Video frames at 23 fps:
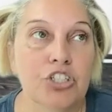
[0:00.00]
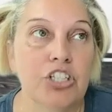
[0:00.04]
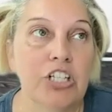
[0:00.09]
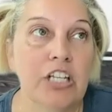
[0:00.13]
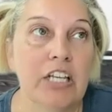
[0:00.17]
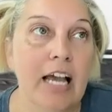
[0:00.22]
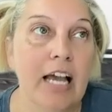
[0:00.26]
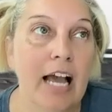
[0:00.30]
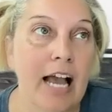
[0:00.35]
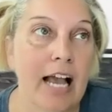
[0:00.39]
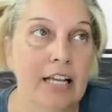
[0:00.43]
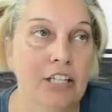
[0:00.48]

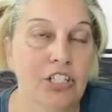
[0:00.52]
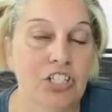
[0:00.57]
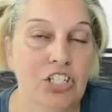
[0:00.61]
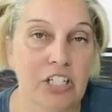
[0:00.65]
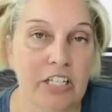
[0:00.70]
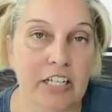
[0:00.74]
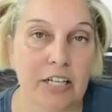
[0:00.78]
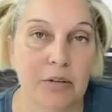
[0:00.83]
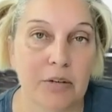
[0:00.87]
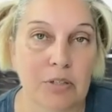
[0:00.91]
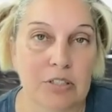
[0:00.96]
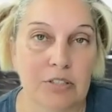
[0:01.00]
she
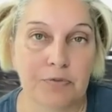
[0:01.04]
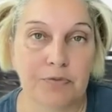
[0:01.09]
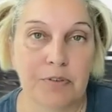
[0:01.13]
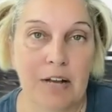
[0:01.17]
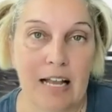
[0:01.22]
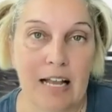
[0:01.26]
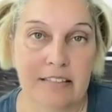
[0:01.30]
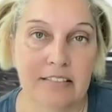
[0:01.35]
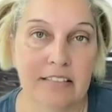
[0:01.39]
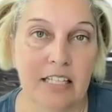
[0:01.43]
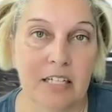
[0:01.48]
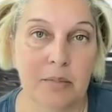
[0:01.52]
actually, what's
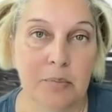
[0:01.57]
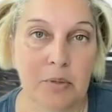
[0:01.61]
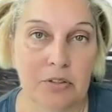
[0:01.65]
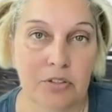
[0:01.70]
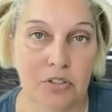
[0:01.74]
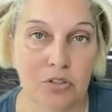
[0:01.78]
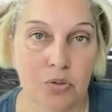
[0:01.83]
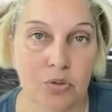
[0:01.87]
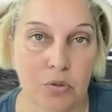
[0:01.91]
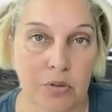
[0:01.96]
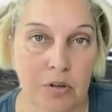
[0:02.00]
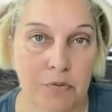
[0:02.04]
fascinating about the
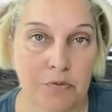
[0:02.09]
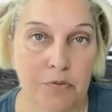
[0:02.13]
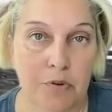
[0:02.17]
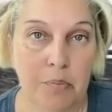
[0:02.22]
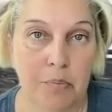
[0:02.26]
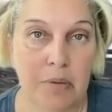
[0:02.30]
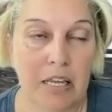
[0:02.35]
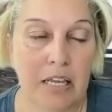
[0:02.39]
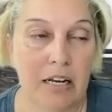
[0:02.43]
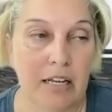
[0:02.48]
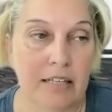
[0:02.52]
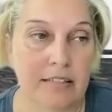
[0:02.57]
story for
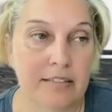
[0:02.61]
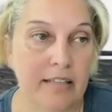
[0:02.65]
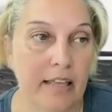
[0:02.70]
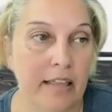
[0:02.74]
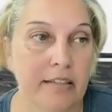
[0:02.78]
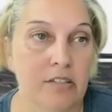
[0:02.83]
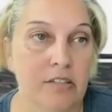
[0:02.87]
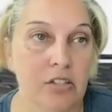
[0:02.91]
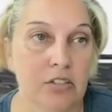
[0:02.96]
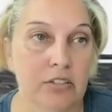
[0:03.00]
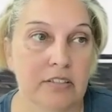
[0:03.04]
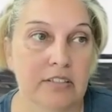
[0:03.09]
me, and I say
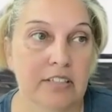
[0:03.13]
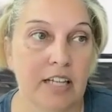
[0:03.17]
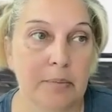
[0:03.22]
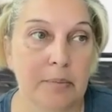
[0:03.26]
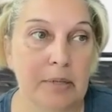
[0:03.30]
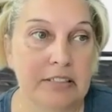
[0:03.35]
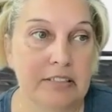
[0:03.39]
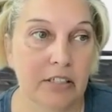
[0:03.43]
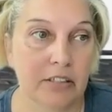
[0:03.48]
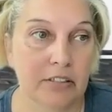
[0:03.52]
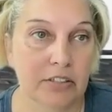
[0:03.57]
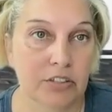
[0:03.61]
this all the time,
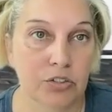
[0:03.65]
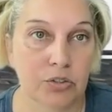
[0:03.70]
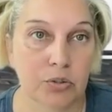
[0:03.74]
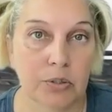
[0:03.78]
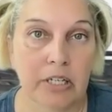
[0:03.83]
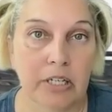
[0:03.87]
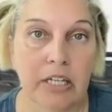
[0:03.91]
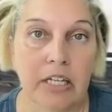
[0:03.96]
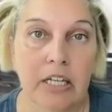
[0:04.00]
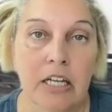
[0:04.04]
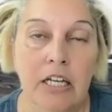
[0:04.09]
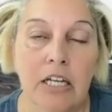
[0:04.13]
I tell the
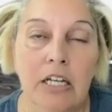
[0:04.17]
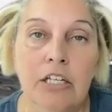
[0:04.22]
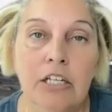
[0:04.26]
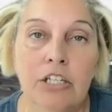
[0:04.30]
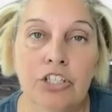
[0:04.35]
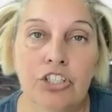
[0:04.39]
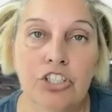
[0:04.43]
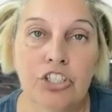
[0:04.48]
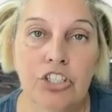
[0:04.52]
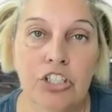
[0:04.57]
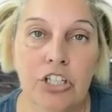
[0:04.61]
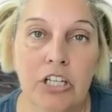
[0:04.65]
story,
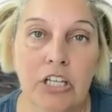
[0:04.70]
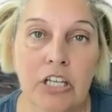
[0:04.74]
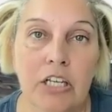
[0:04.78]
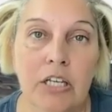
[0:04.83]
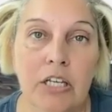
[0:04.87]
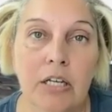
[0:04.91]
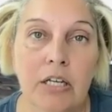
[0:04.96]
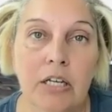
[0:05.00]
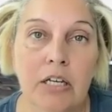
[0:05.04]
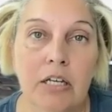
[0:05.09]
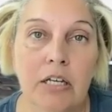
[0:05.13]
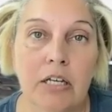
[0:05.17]

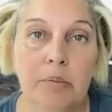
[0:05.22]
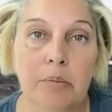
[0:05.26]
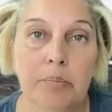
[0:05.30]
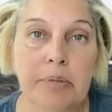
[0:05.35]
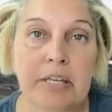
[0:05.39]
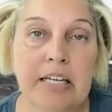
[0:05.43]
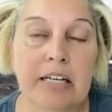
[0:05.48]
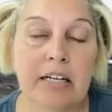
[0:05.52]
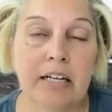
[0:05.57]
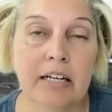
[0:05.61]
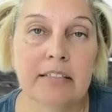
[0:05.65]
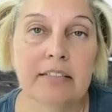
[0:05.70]
she,
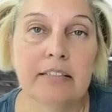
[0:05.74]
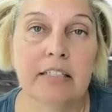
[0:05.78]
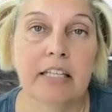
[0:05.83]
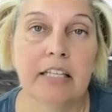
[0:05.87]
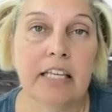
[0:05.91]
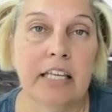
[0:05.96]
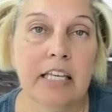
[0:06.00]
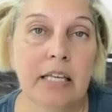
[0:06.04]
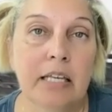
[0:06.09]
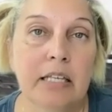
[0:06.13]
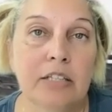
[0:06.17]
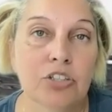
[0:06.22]
because
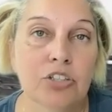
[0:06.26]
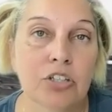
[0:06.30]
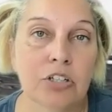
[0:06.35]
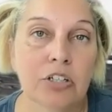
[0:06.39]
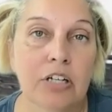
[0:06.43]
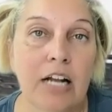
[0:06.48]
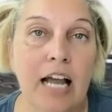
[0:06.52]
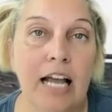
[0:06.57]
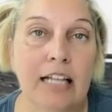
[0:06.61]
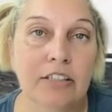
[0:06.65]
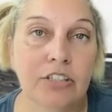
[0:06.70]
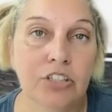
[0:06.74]
he
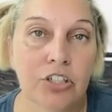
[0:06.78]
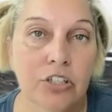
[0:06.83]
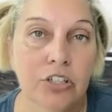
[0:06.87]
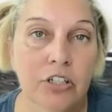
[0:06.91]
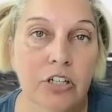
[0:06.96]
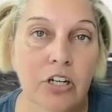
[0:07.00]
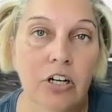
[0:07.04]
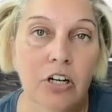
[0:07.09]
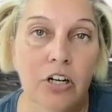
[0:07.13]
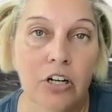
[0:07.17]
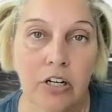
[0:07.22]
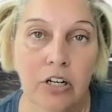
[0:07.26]
had
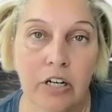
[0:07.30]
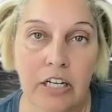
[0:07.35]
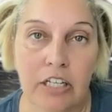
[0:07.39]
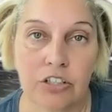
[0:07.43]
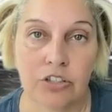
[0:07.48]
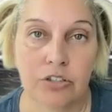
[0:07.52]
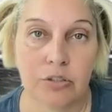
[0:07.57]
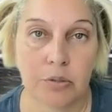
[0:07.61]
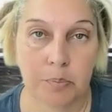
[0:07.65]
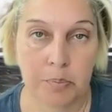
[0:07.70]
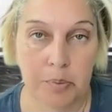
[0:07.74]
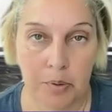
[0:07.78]
turned her
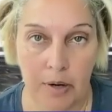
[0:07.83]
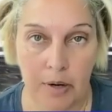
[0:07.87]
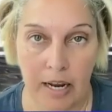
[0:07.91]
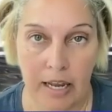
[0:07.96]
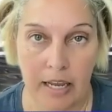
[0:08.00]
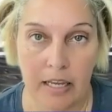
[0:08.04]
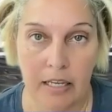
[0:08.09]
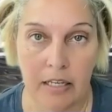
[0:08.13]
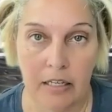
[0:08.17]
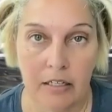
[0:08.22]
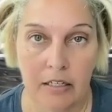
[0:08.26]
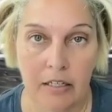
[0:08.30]
into
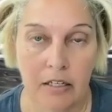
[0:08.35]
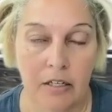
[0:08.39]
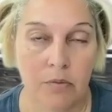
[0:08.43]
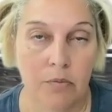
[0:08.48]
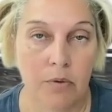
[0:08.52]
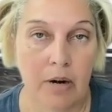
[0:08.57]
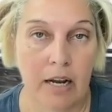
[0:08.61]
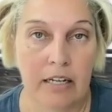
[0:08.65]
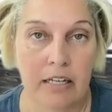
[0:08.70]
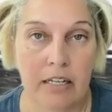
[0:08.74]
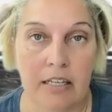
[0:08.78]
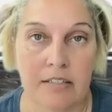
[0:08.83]
prey,
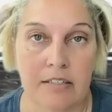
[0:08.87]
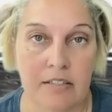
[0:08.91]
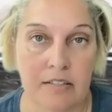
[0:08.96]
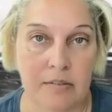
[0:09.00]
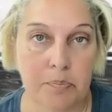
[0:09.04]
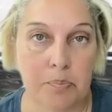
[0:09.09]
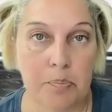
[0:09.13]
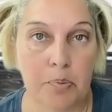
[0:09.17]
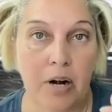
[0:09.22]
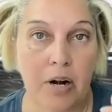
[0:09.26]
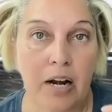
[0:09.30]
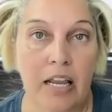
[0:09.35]
right? He's
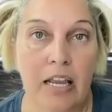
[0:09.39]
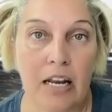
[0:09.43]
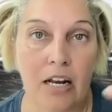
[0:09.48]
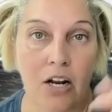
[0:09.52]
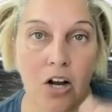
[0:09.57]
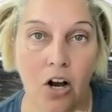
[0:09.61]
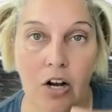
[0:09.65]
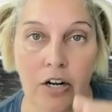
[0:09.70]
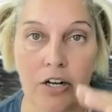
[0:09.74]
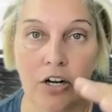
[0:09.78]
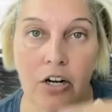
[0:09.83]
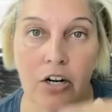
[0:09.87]
preying
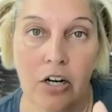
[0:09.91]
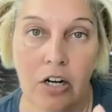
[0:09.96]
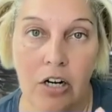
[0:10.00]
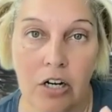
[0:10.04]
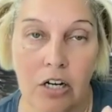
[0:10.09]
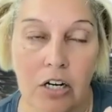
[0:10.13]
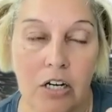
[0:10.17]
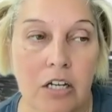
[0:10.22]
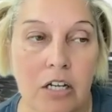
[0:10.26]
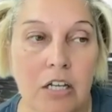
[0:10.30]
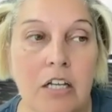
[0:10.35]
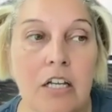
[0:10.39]
on
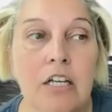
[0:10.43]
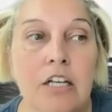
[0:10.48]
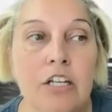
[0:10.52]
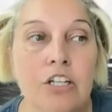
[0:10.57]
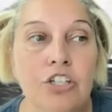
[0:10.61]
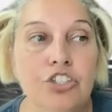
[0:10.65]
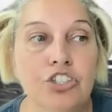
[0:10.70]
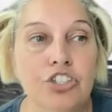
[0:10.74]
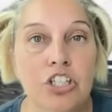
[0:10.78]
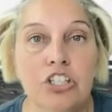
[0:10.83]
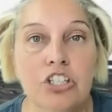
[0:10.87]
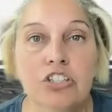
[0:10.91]
her.
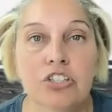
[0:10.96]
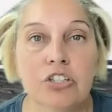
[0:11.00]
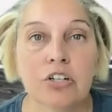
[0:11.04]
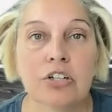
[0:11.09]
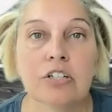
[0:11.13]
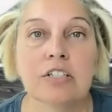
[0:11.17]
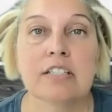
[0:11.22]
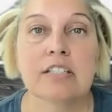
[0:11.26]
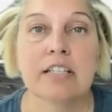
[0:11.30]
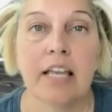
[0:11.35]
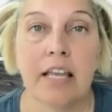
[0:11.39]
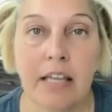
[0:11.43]
She
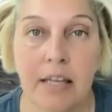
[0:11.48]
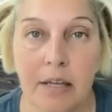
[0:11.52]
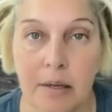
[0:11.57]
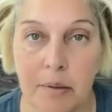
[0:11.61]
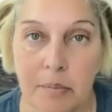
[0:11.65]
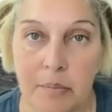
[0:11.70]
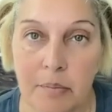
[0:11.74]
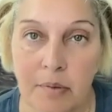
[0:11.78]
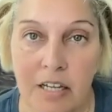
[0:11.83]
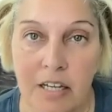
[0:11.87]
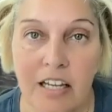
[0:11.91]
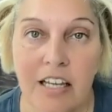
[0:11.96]
turns
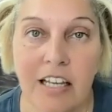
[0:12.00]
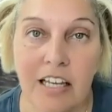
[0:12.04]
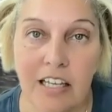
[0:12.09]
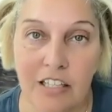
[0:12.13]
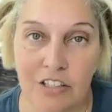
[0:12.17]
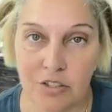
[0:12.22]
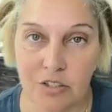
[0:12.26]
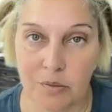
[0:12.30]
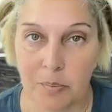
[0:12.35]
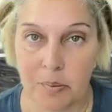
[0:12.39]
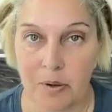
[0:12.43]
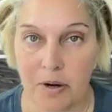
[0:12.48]
him
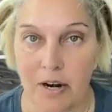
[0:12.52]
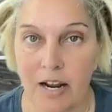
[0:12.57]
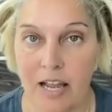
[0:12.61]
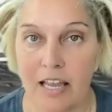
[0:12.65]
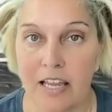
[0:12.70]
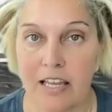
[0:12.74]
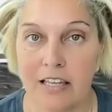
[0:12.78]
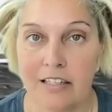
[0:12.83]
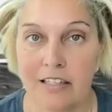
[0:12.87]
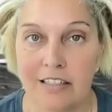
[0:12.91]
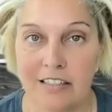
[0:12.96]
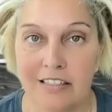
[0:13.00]
into
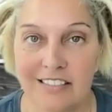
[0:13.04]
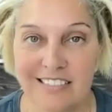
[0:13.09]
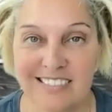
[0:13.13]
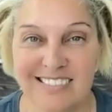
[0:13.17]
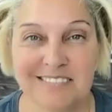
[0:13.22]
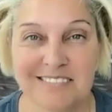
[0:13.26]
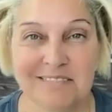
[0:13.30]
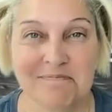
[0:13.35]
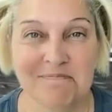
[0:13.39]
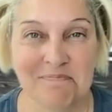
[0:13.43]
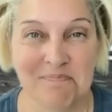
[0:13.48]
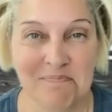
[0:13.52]
prey
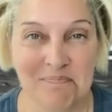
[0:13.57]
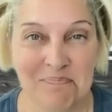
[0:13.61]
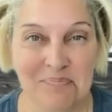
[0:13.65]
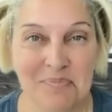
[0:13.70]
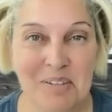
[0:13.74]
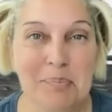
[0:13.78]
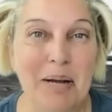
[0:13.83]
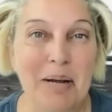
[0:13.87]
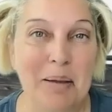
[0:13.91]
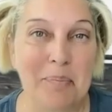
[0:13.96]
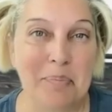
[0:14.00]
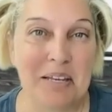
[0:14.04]

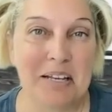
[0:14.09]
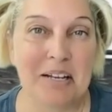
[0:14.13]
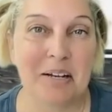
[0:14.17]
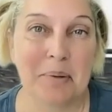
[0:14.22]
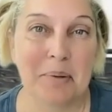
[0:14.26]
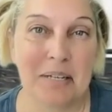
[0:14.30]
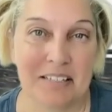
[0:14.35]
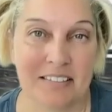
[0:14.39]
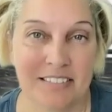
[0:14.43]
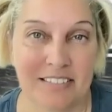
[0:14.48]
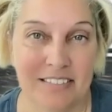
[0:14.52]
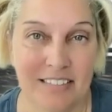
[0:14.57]
by
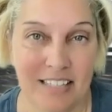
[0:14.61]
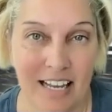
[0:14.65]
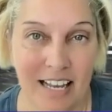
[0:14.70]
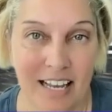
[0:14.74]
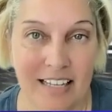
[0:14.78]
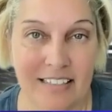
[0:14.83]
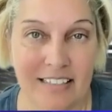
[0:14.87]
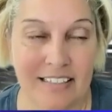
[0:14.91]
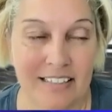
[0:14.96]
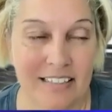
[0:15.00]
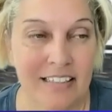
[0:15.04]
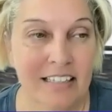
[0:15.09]
becoming a
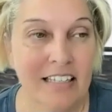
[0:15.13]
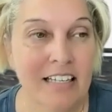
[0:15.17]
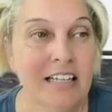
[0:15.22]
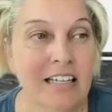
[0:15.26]
stag.